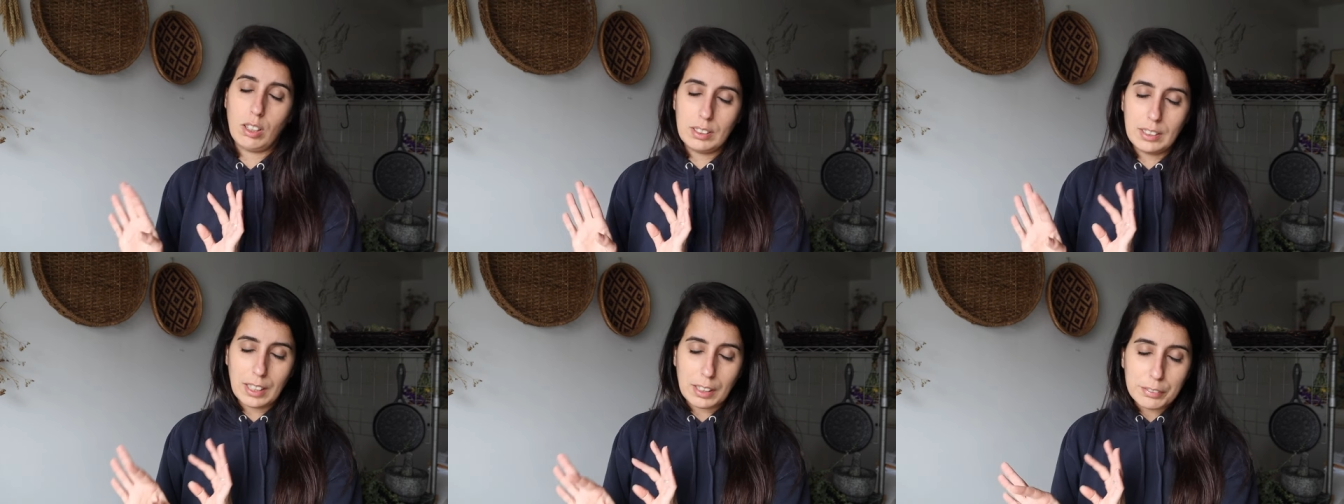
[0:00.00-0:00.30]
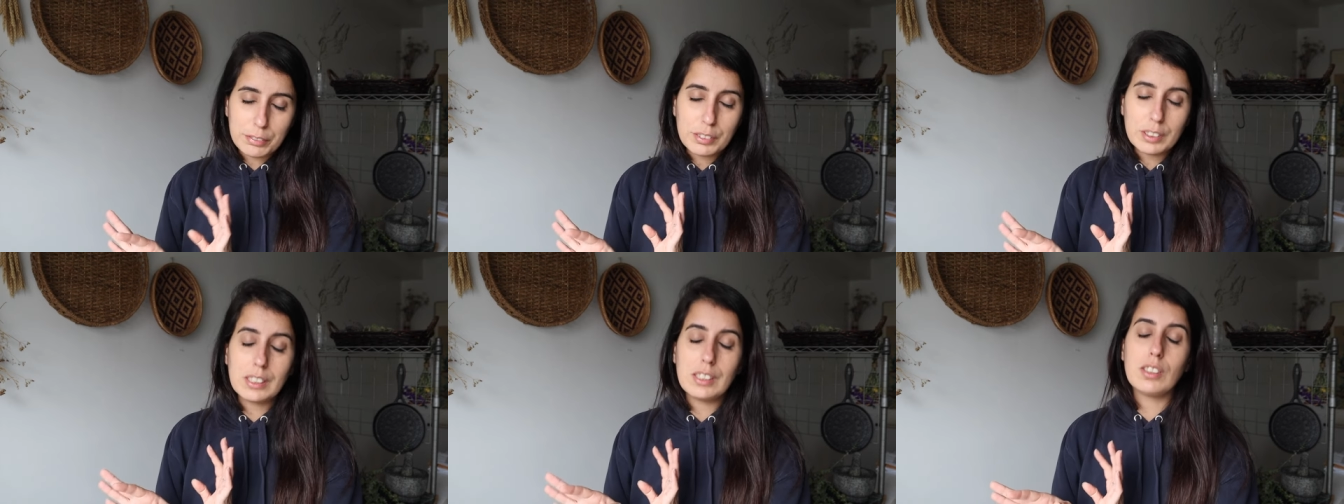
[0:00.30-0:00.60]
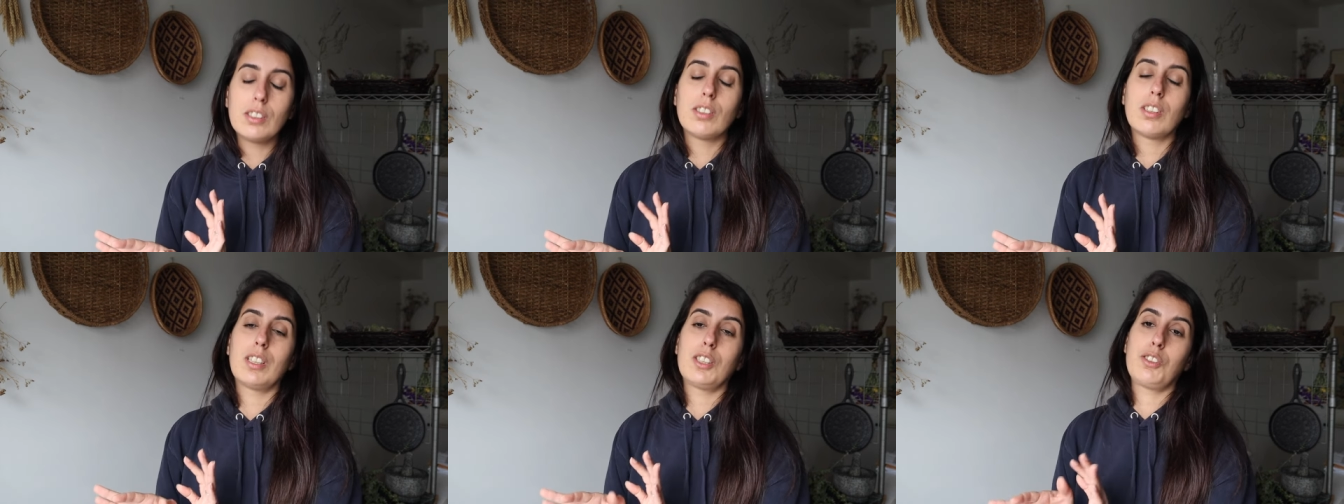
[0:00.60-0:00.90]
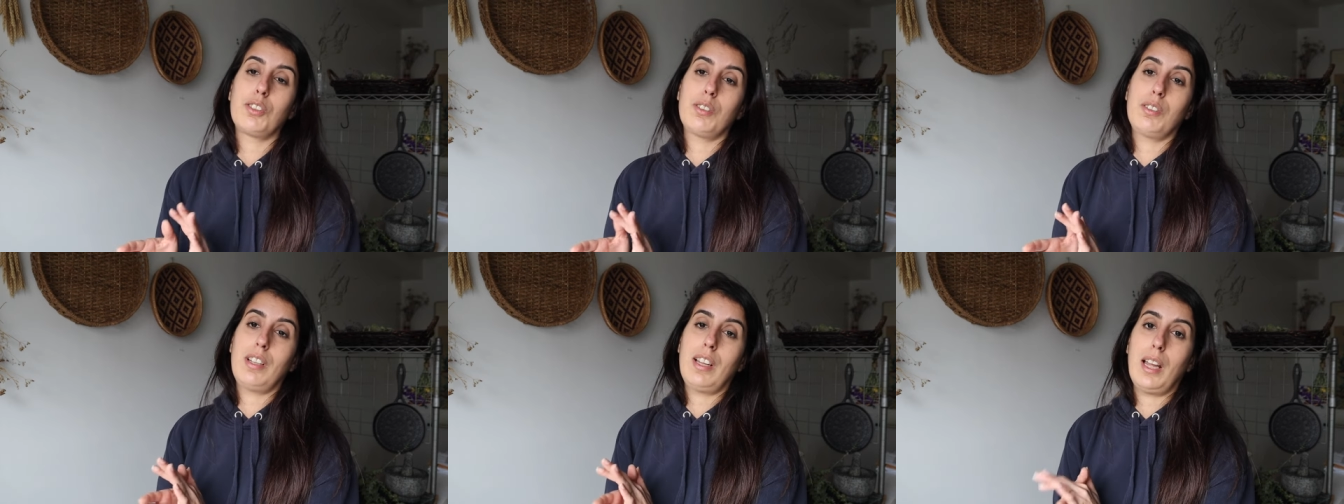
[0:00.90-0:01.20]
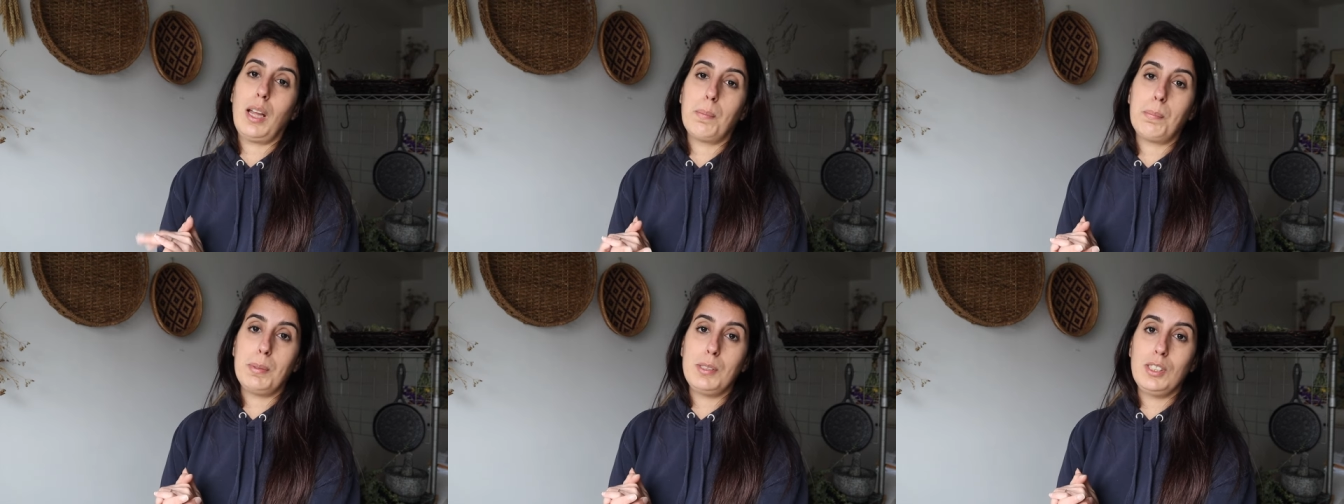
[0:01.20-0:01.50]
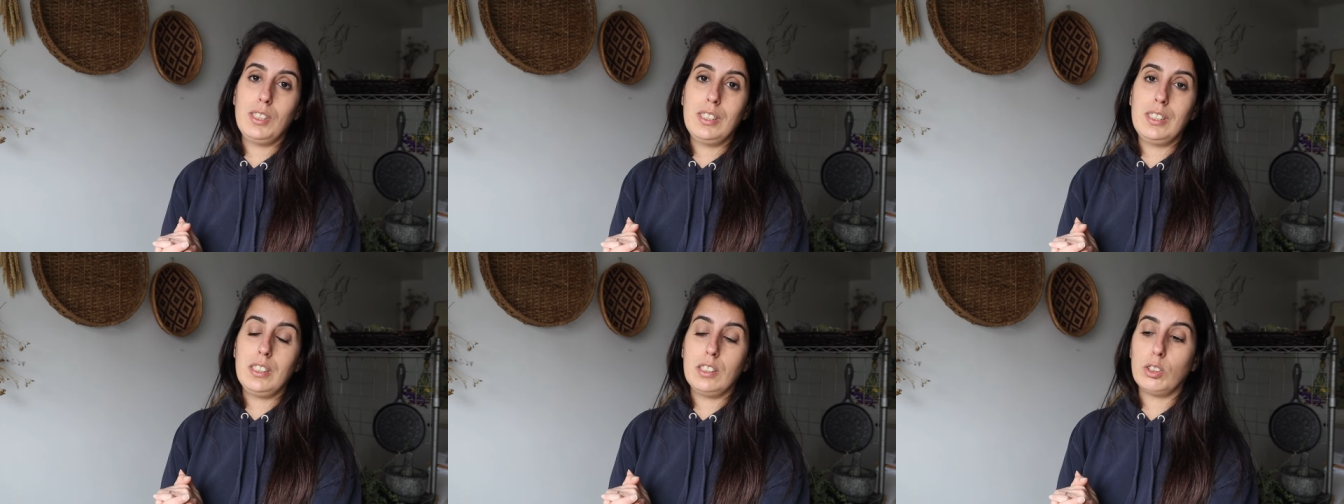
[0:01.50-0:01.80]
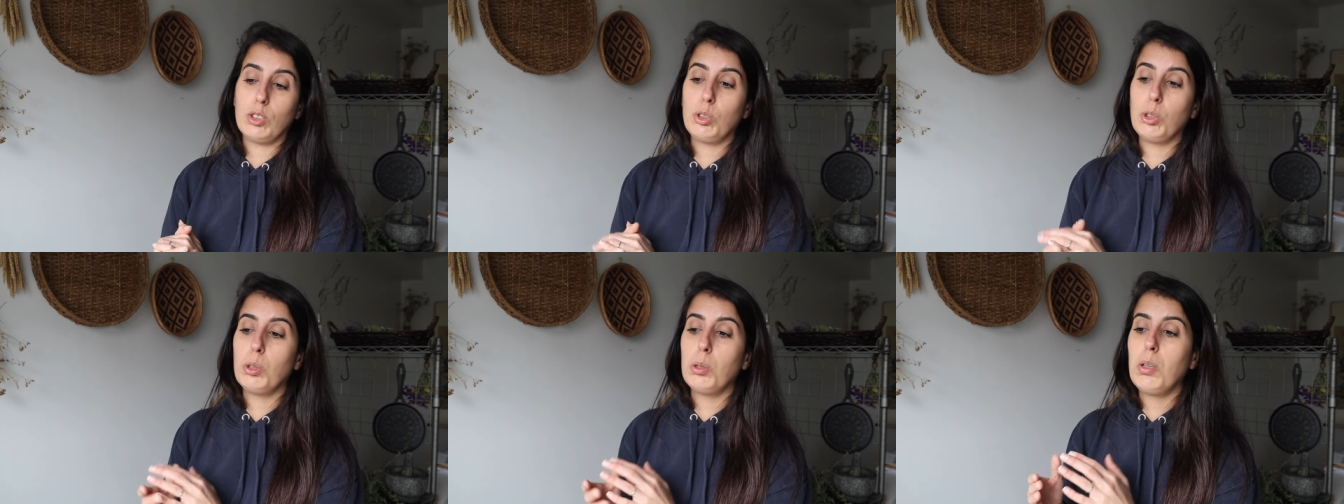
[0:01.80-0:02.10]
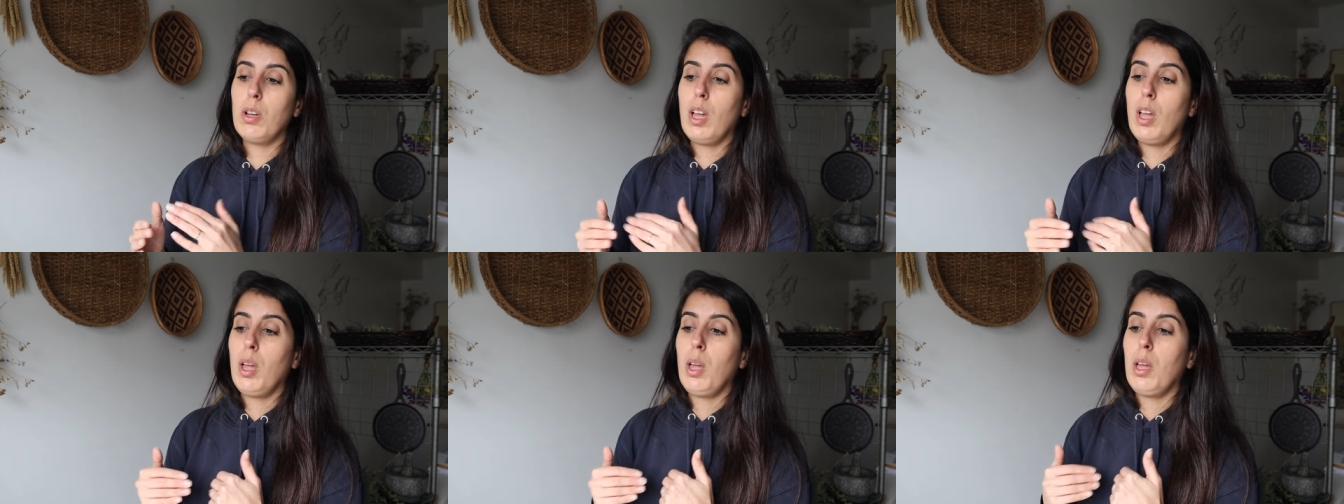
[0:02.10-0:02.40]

definitely gonna happen this year too